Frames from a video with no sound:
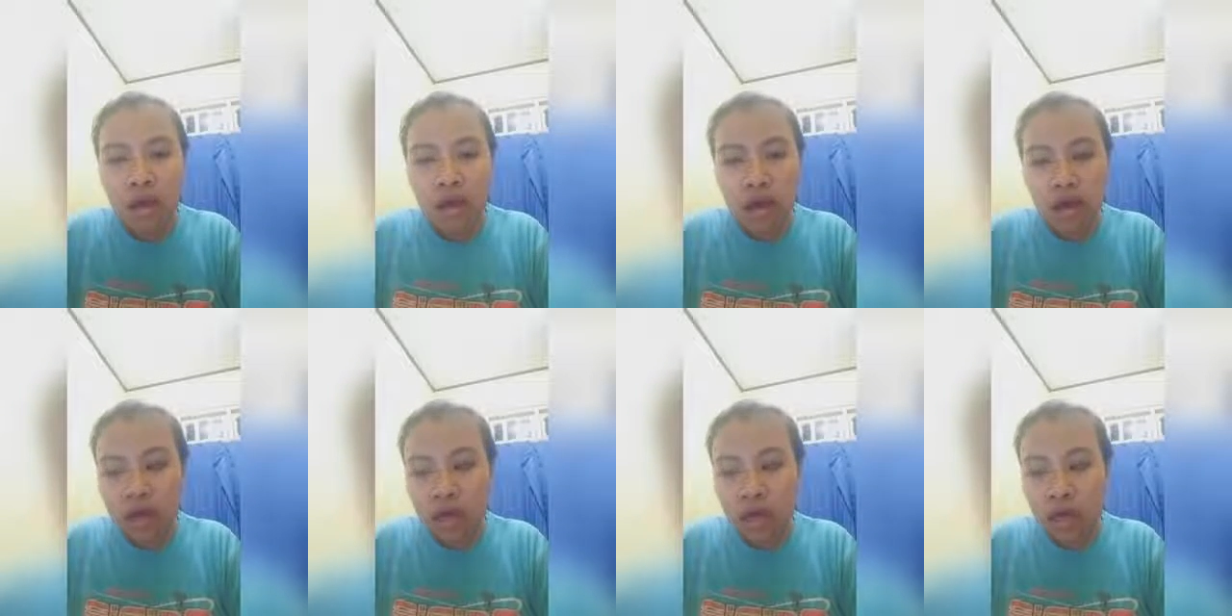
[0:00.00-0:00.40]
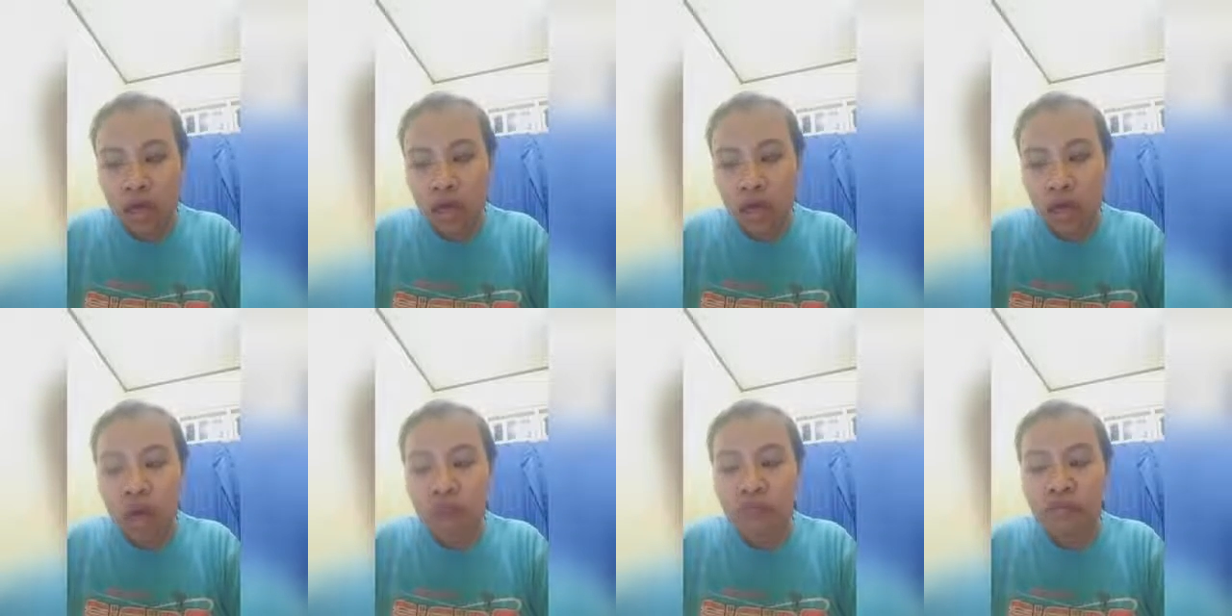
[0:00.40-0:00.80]

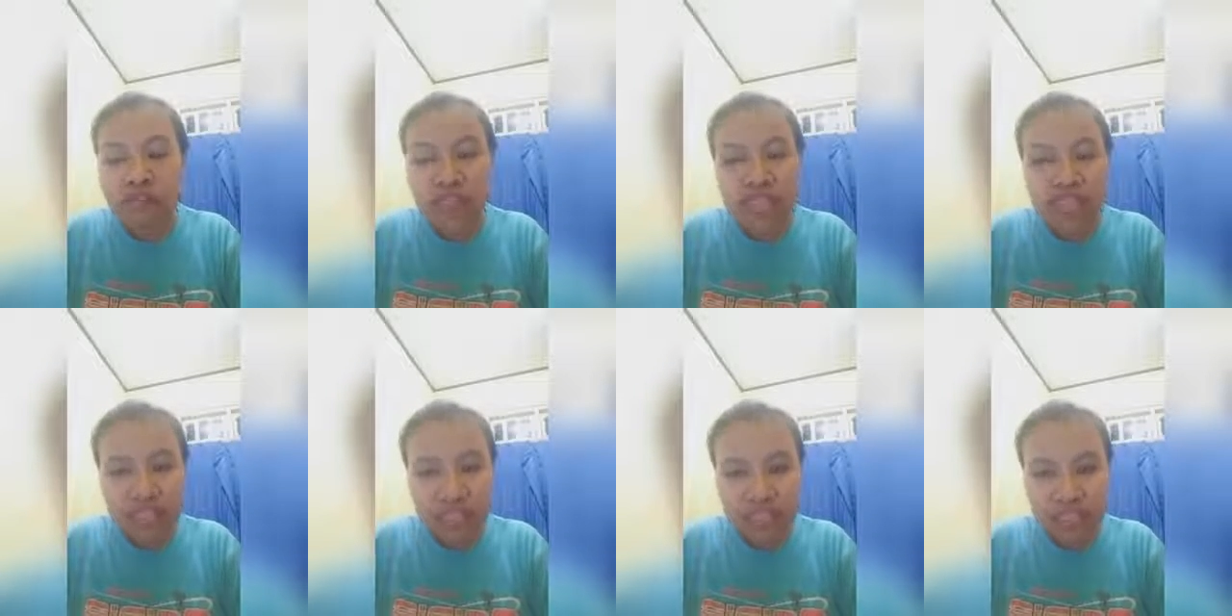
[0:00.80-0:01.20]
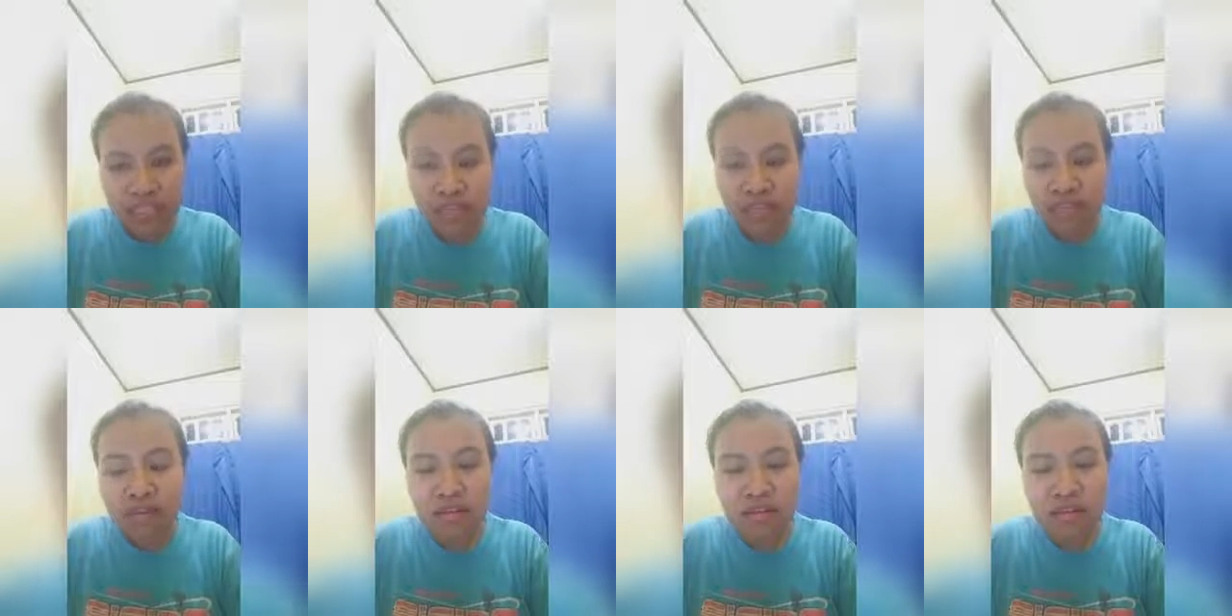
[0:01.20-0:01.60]

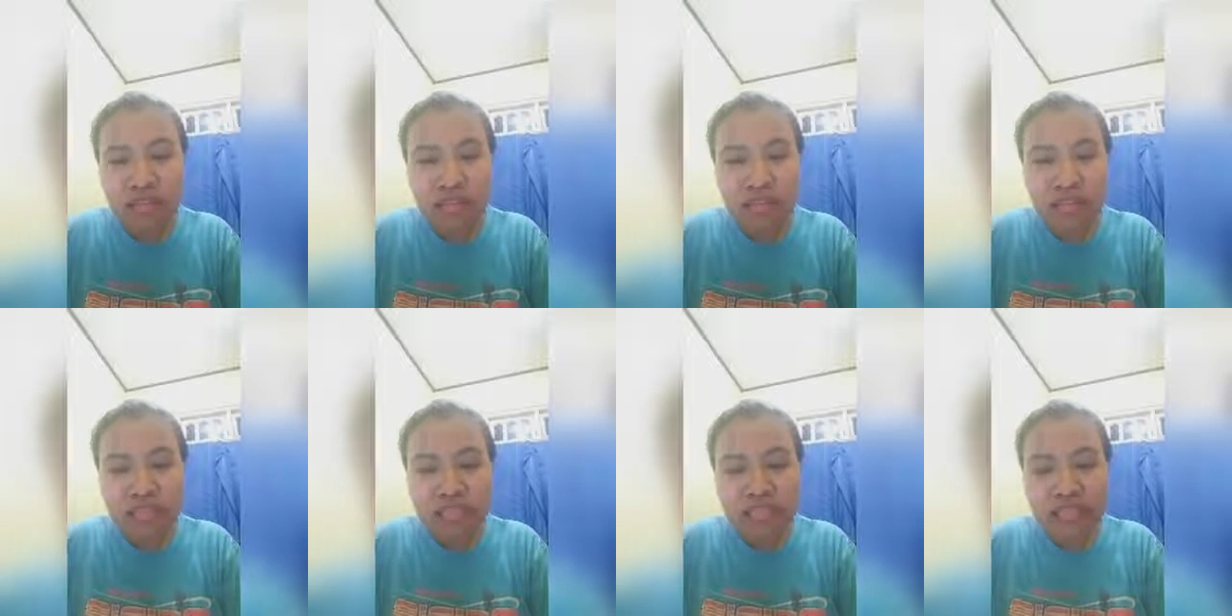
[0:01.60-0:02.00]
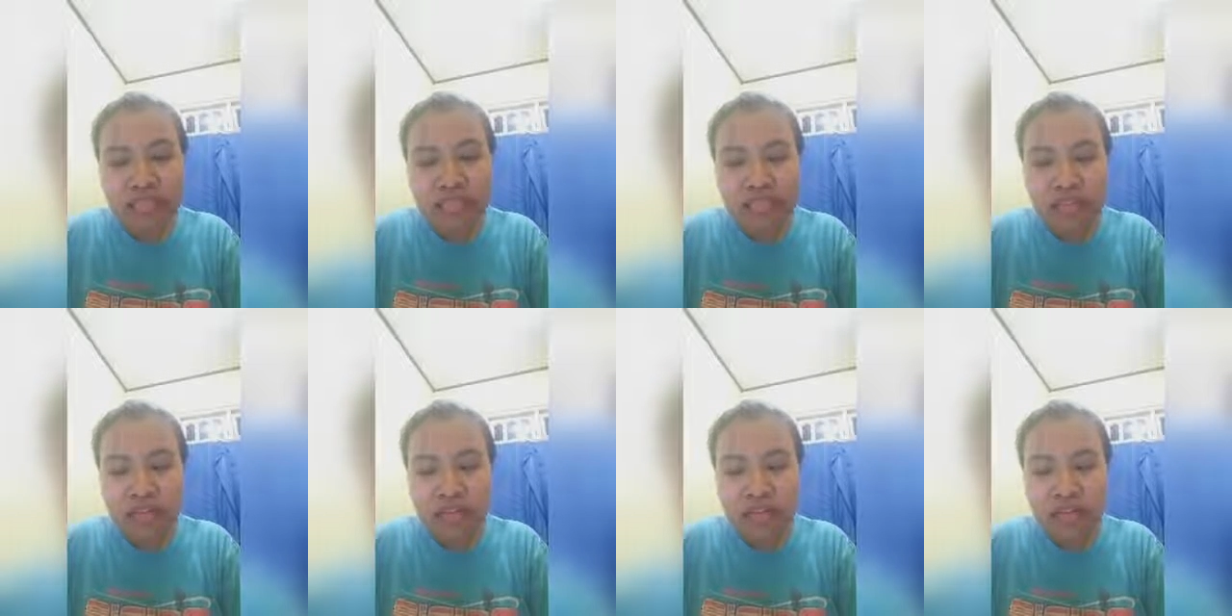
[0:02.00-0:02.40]
Conversation
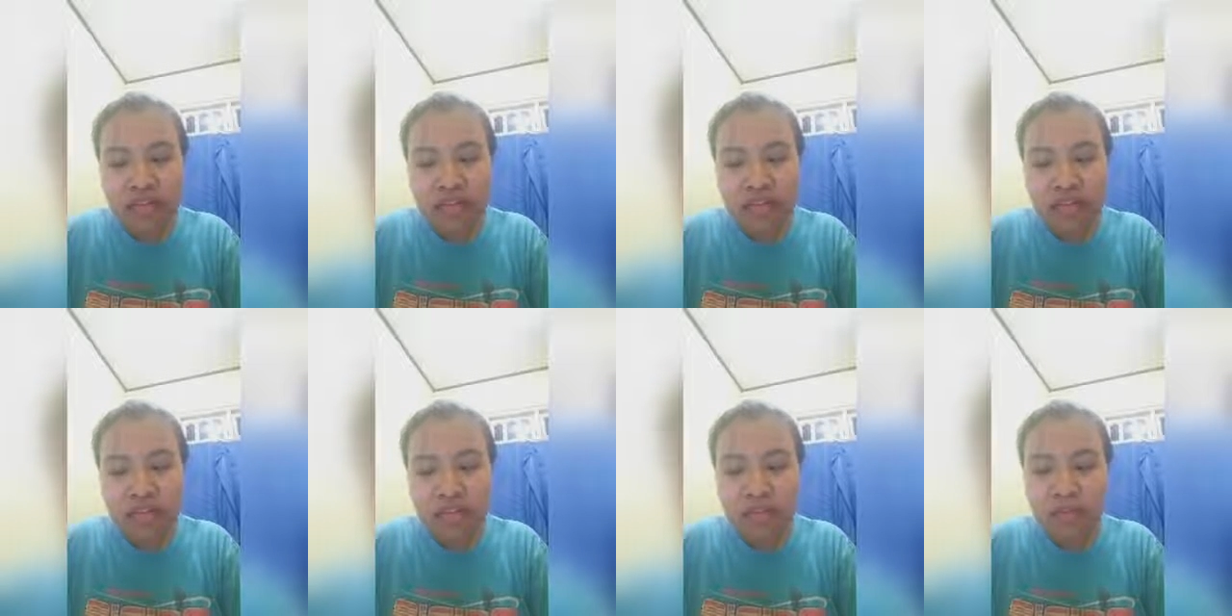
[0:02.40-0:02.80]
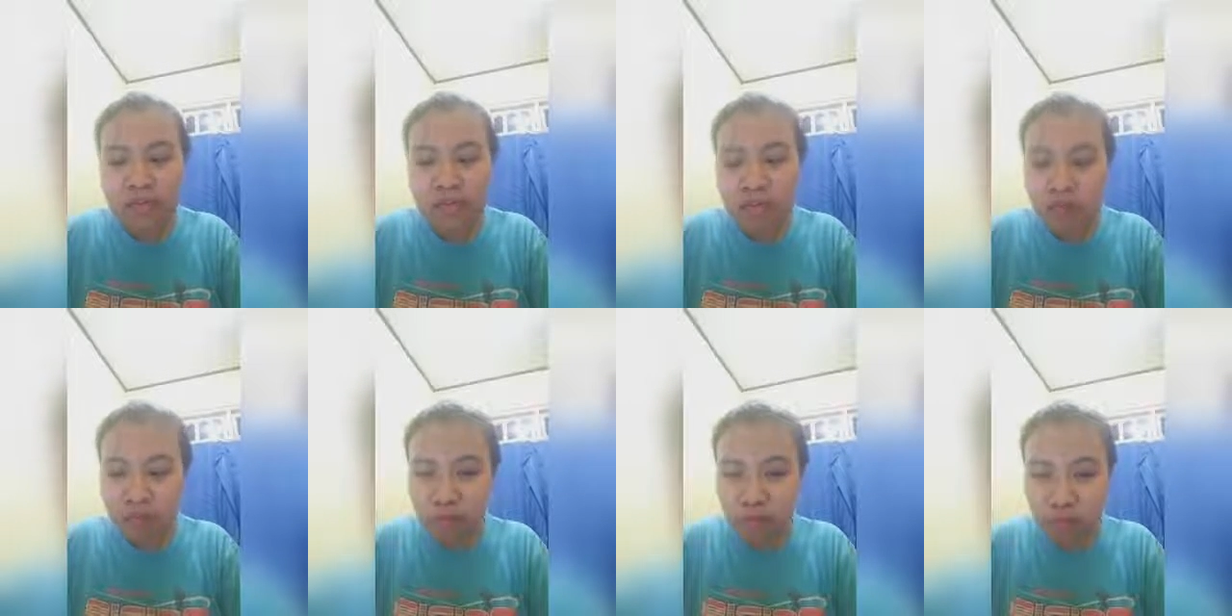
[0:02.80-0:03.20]
is the
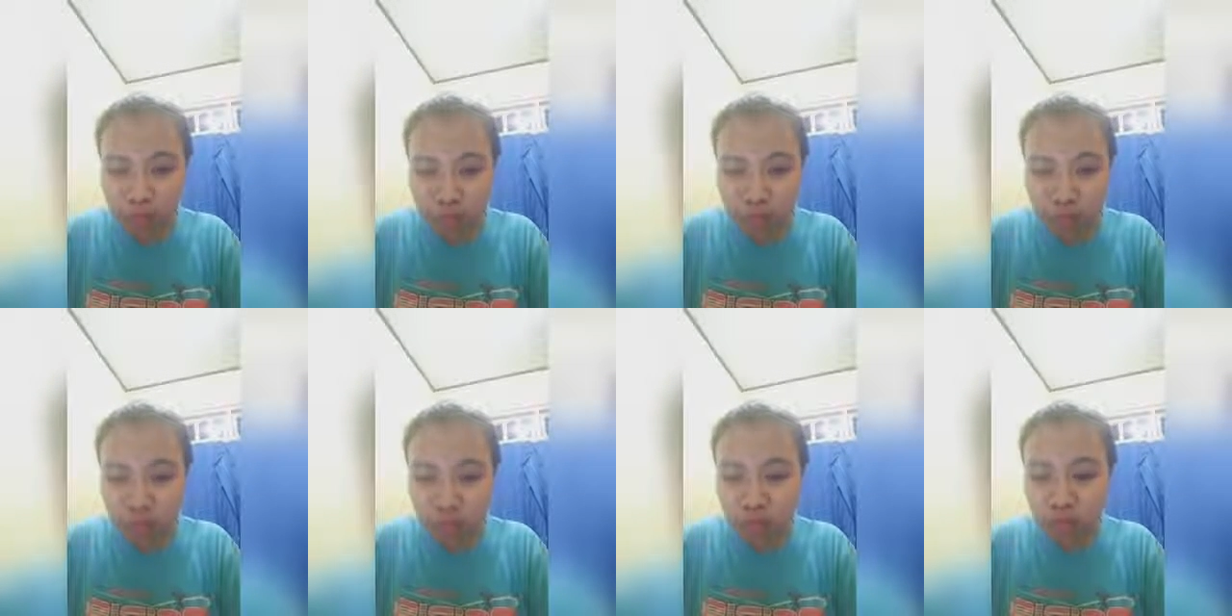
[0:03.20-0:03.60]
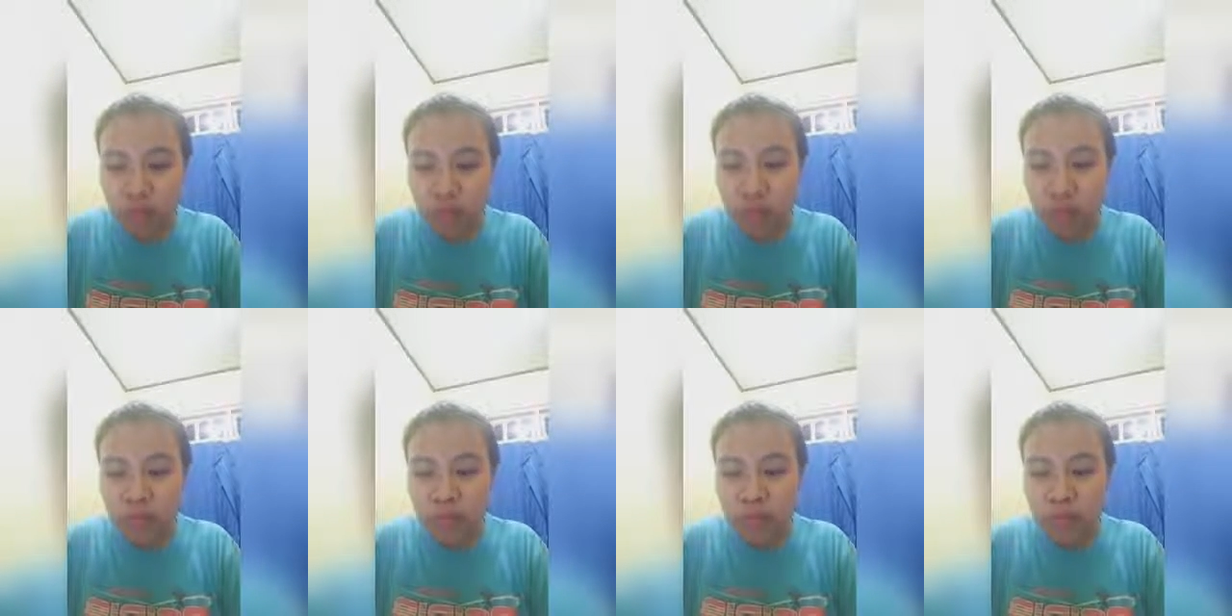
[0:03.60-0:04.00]
impromptu,
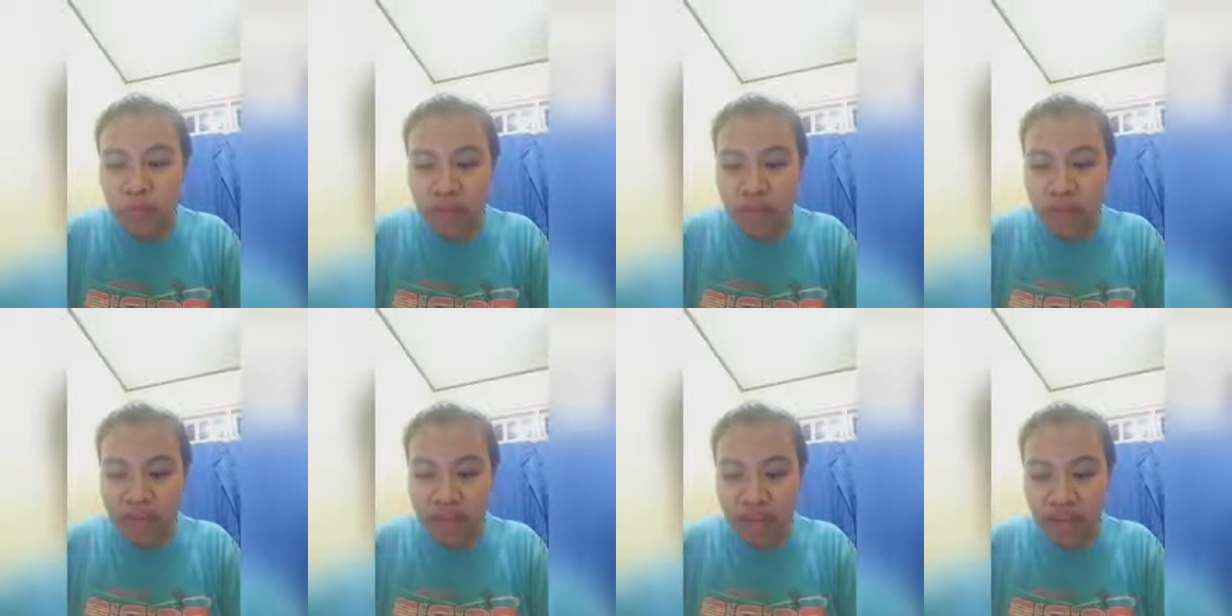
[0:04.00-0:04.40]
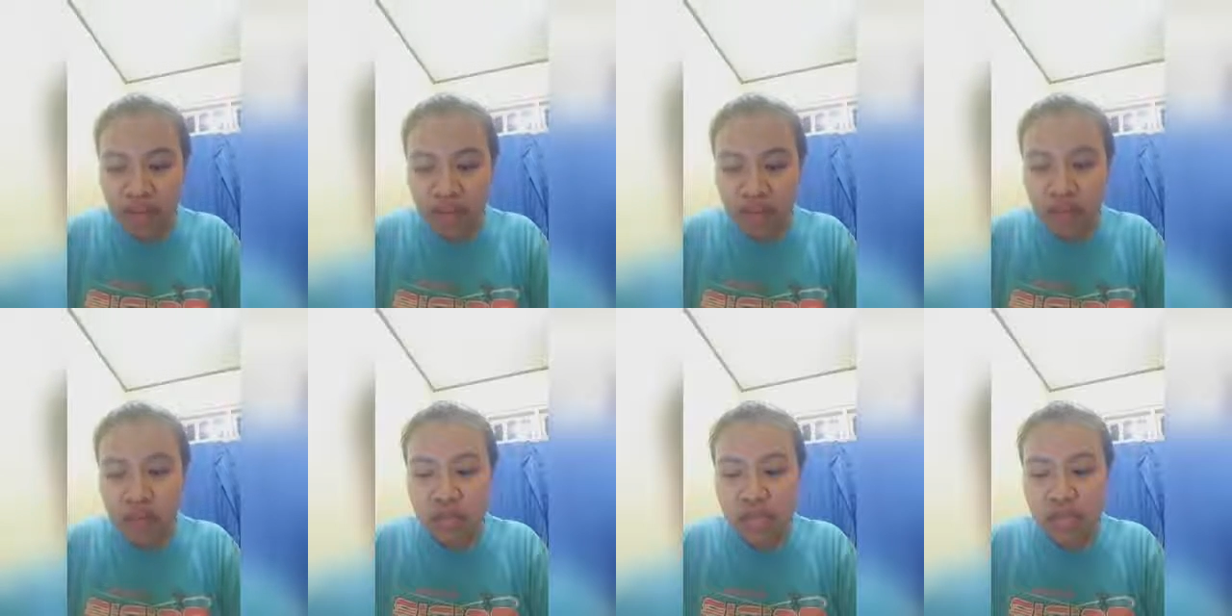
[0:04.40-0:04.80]

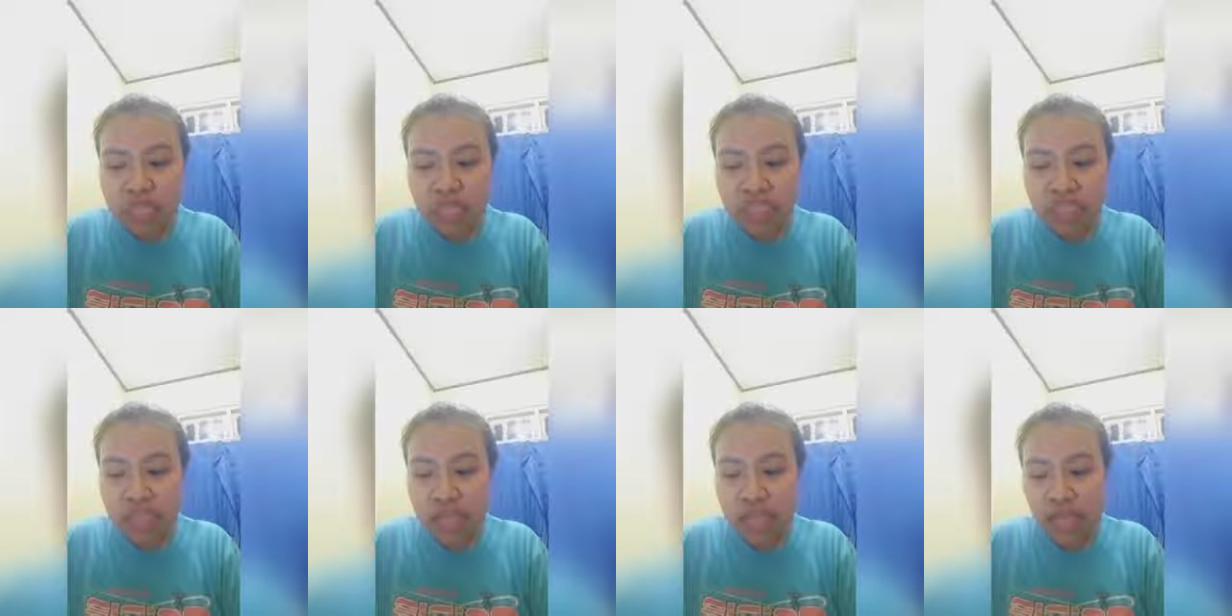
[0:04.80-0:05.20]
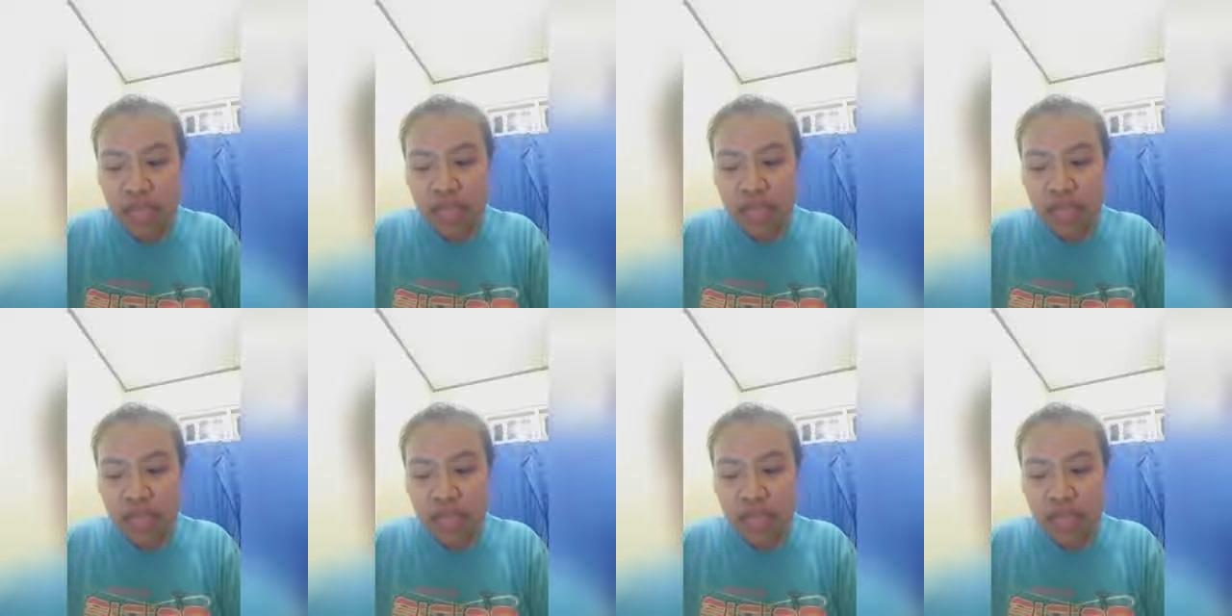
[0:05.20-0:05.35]
spontaneous,